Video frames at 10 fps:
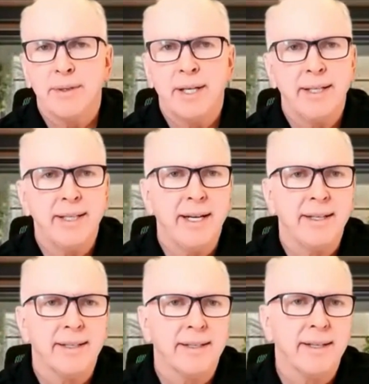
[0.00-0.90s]
You kind of
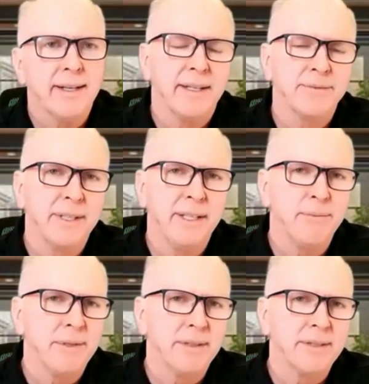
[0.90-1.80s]
get a lot of
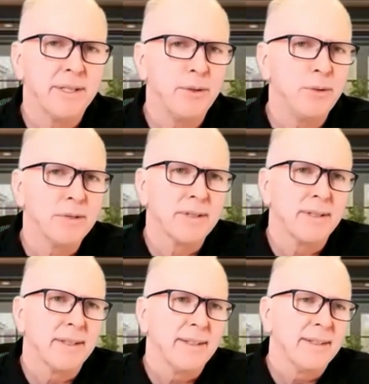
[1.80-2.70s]
freedom to choose